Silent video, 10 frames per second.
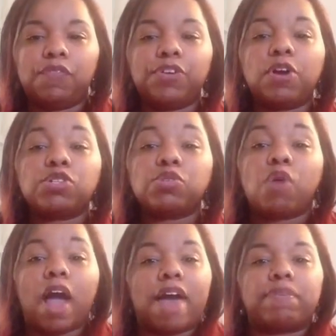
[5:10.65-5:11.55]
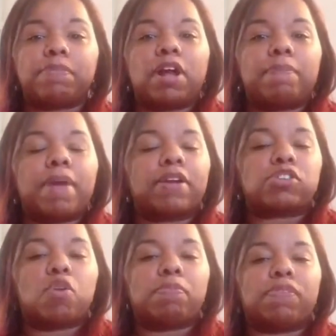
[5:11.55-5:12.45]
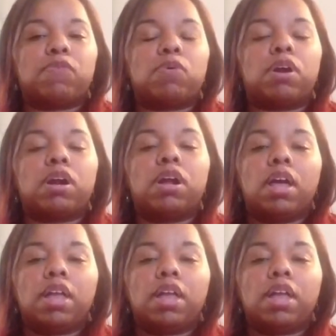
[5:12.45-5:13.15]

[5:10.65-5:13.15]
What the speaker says: For those who haven't been on Periscope before,